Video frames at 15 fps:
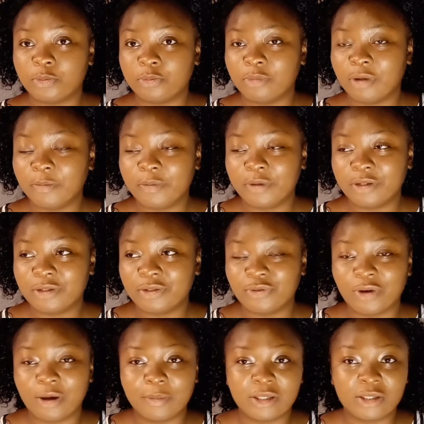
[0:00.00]
maybe the
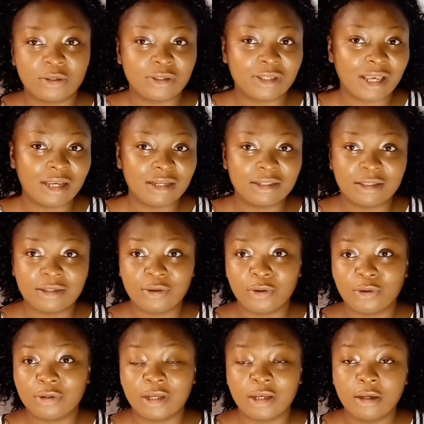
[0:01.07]
drama society
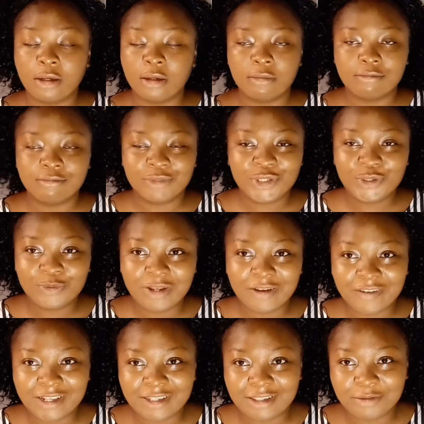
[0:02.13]
you
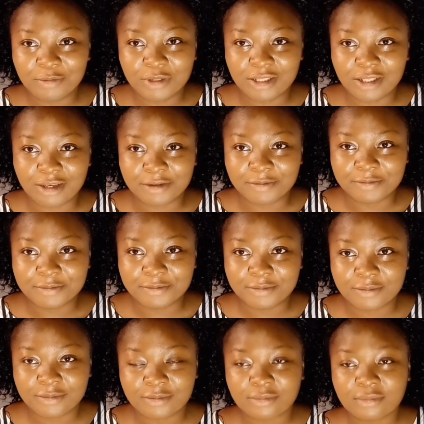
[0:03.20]
never see me there.
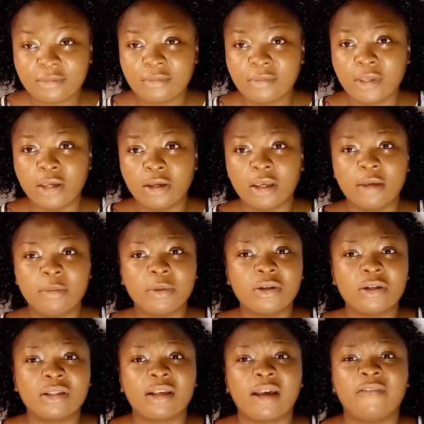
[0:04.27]
Okay,
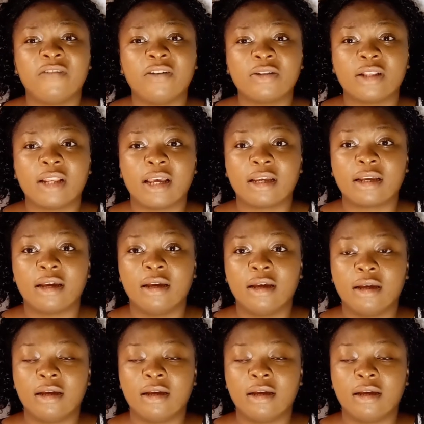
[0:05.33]
because I felt like